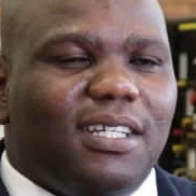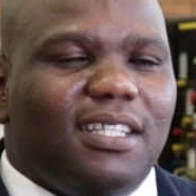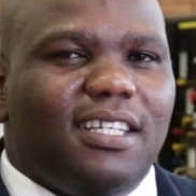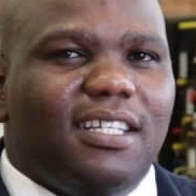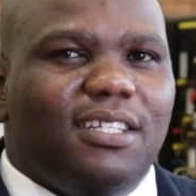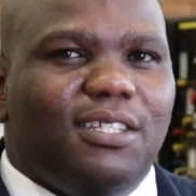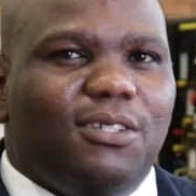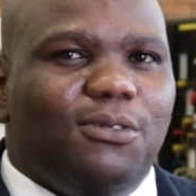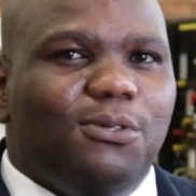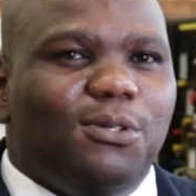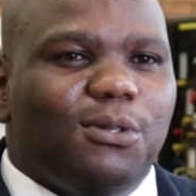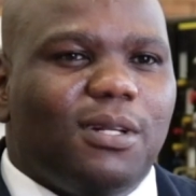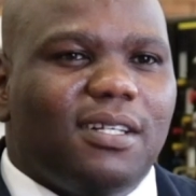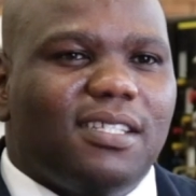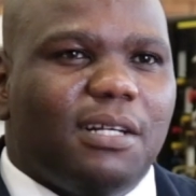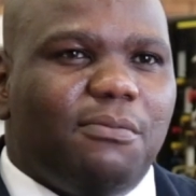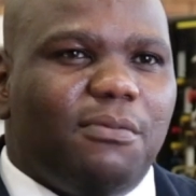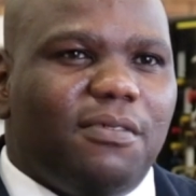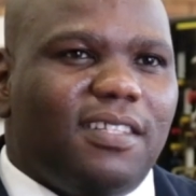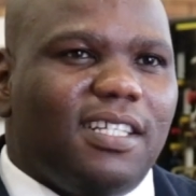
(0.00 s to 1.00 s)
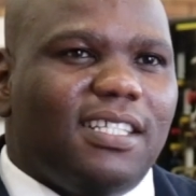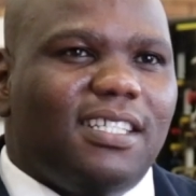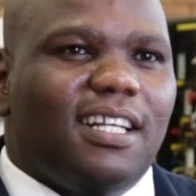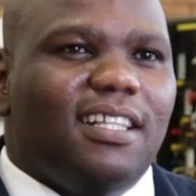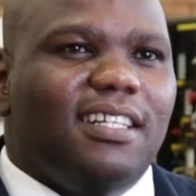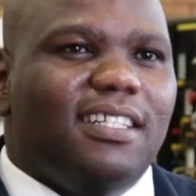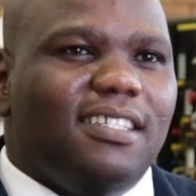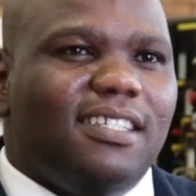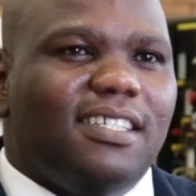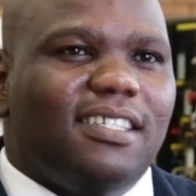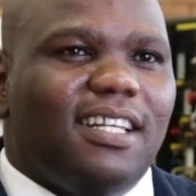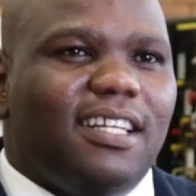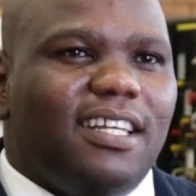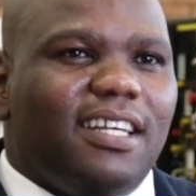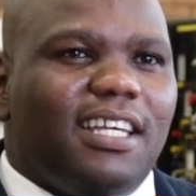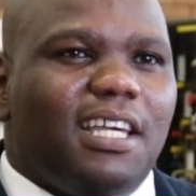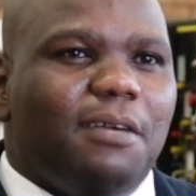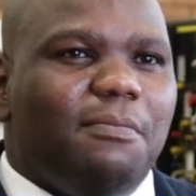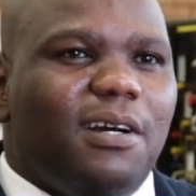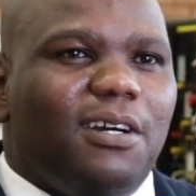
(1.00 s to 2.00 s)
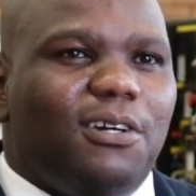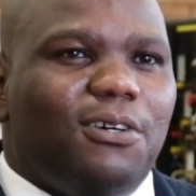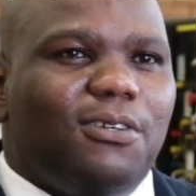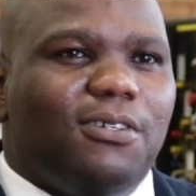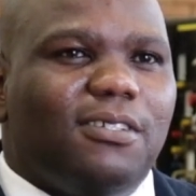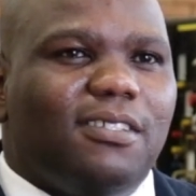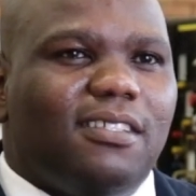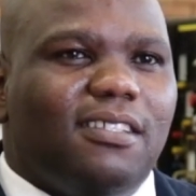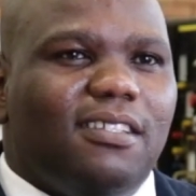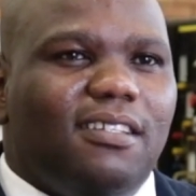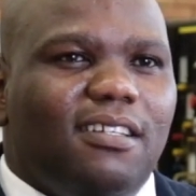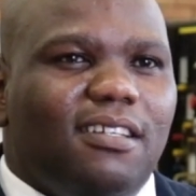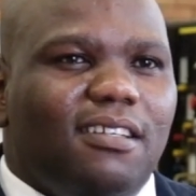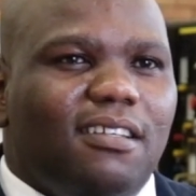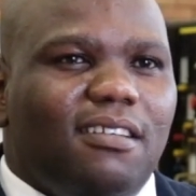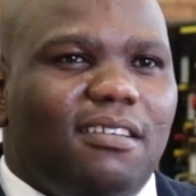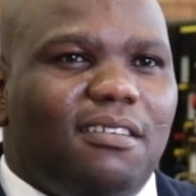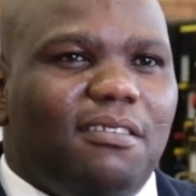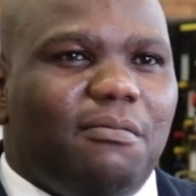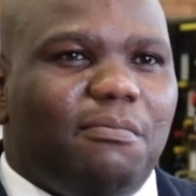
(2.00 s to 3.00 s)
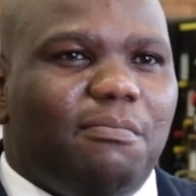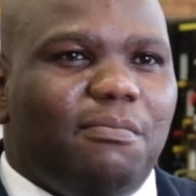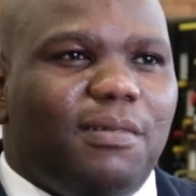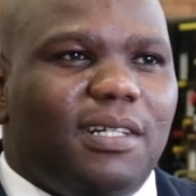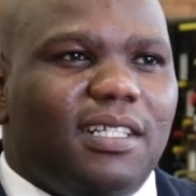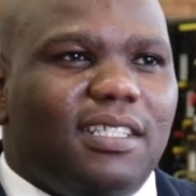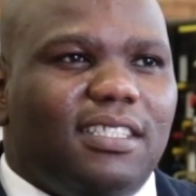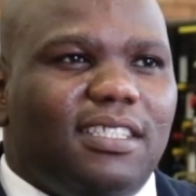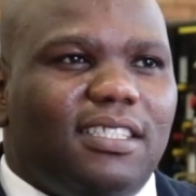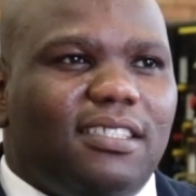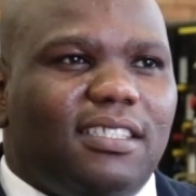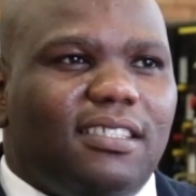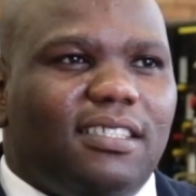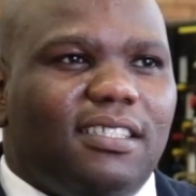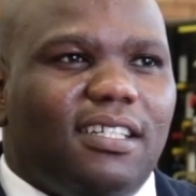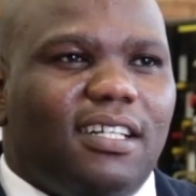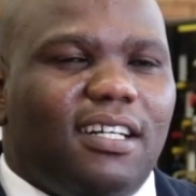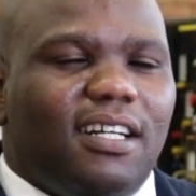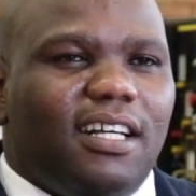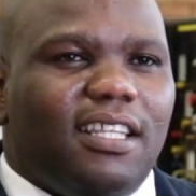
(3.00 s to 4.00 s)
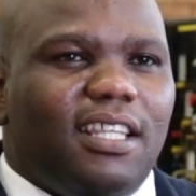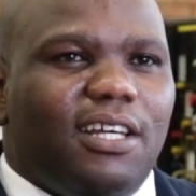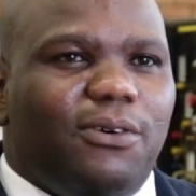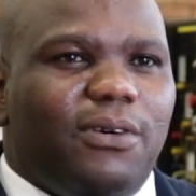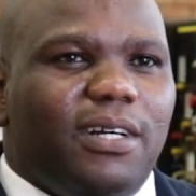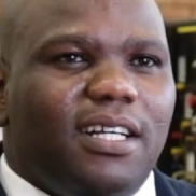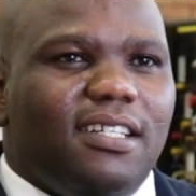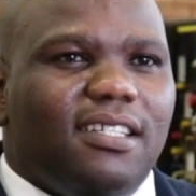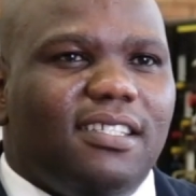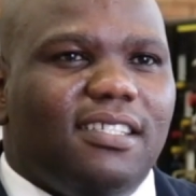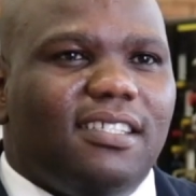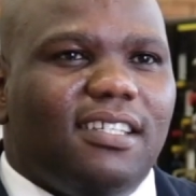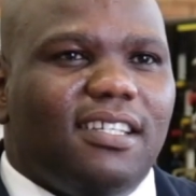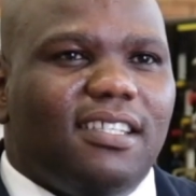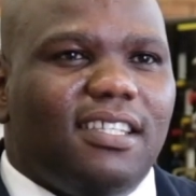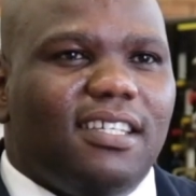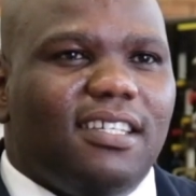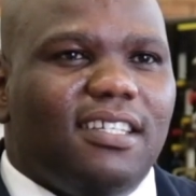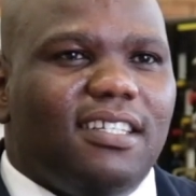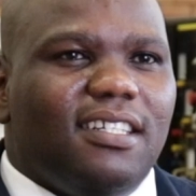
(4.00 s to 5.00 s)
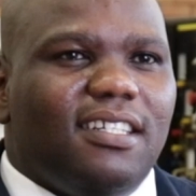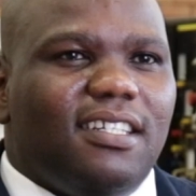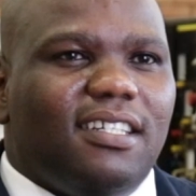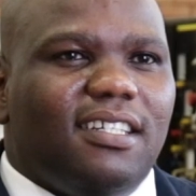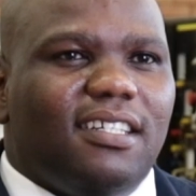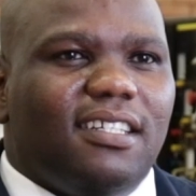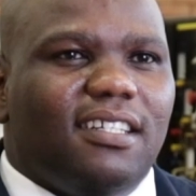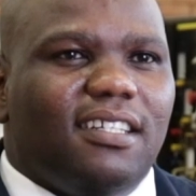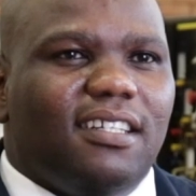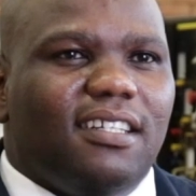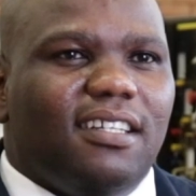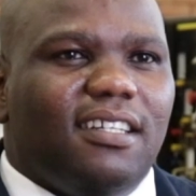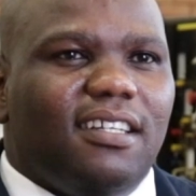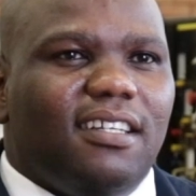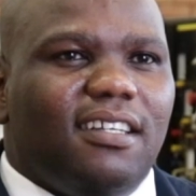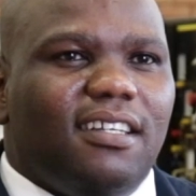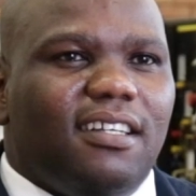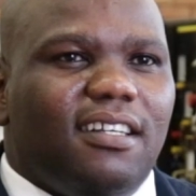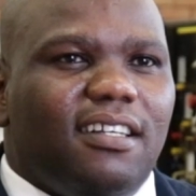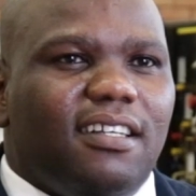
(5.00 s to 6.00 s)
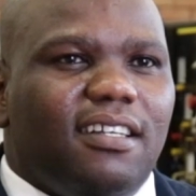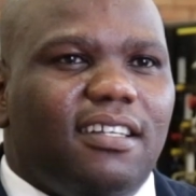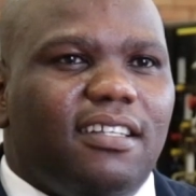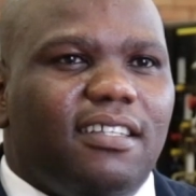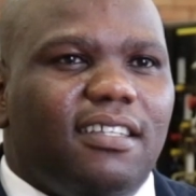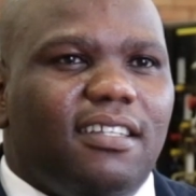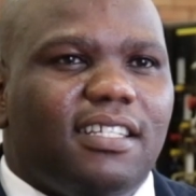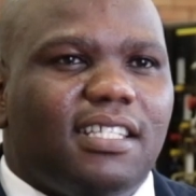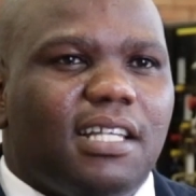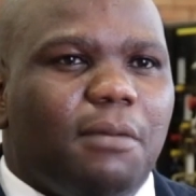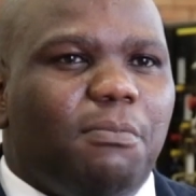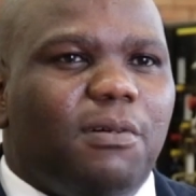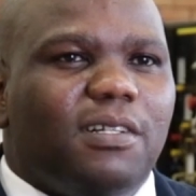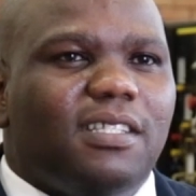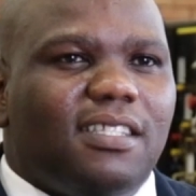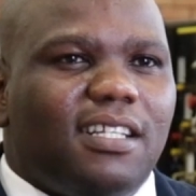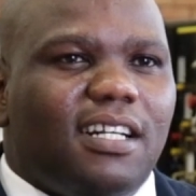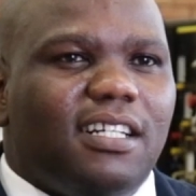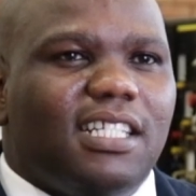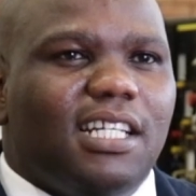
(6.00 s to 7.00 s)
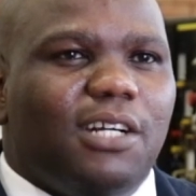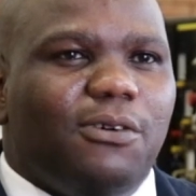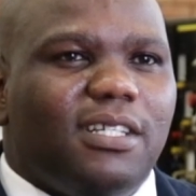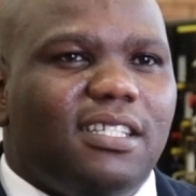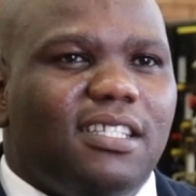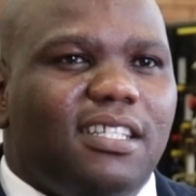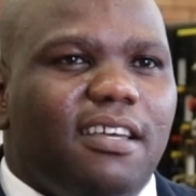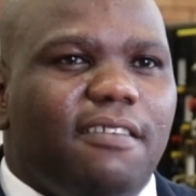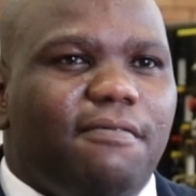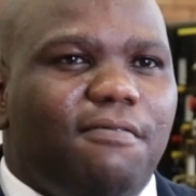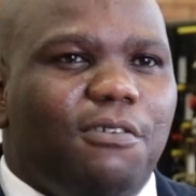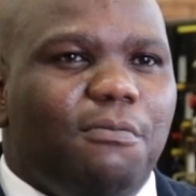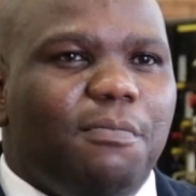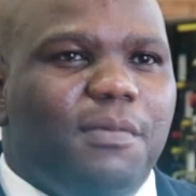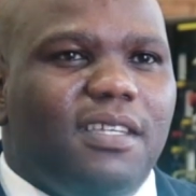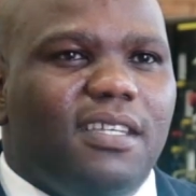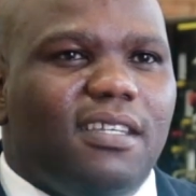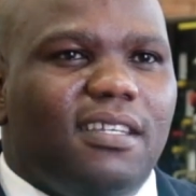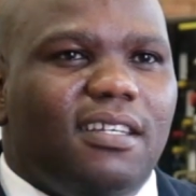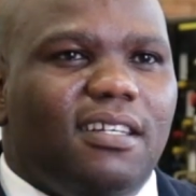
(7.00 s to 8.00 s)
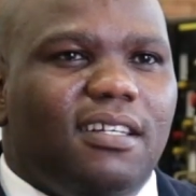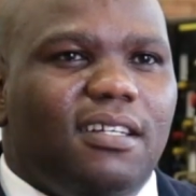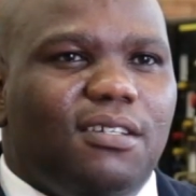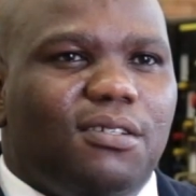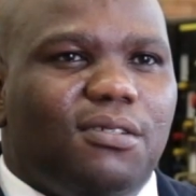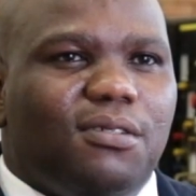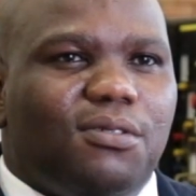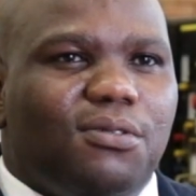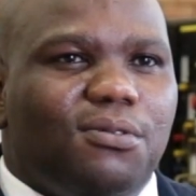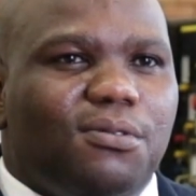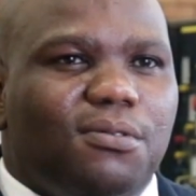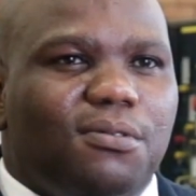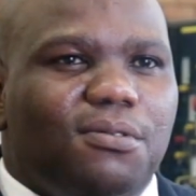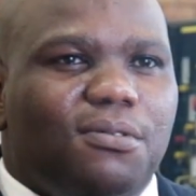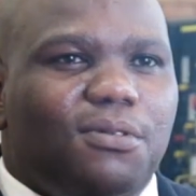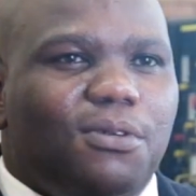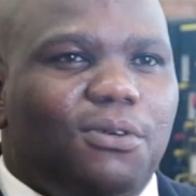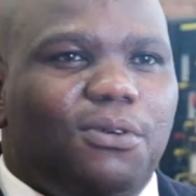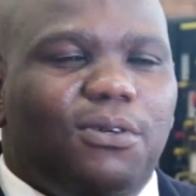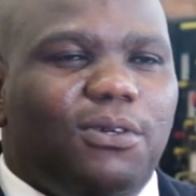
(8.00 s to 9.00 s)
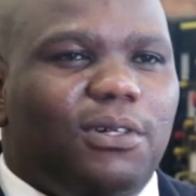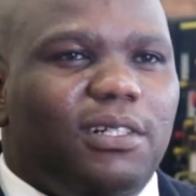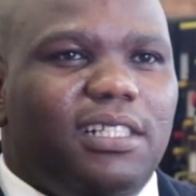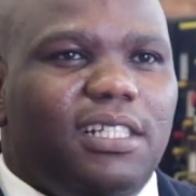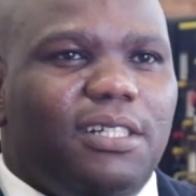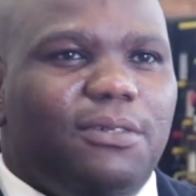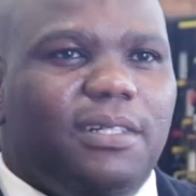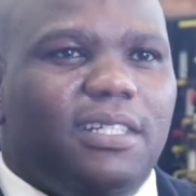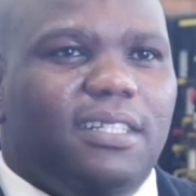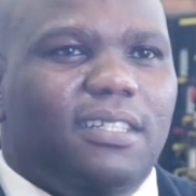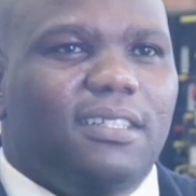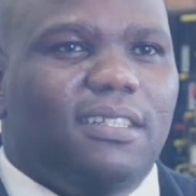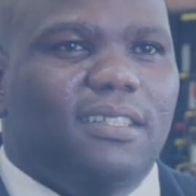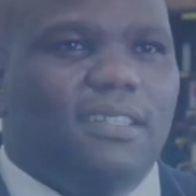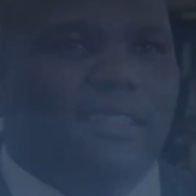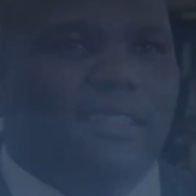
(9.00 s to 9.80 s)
I think those are some of the challenges that I came across. But otherwise, I think the support structure was there for me to go all the way.